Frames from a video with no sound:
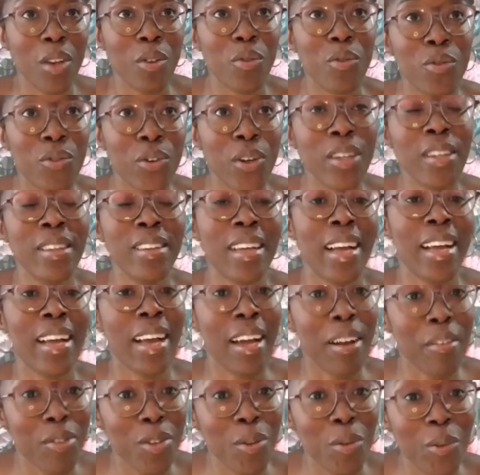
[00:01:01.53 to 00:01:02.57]
front. I
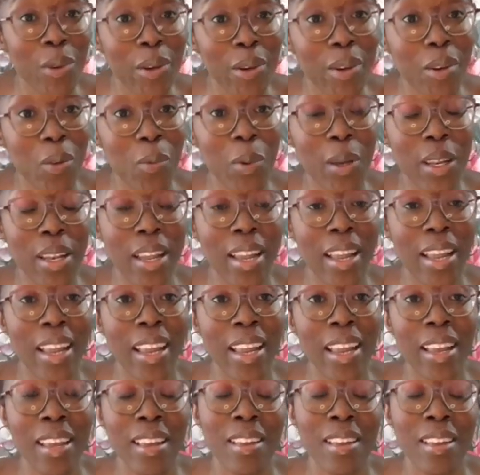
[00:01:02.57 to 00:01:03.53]
have to wear it with a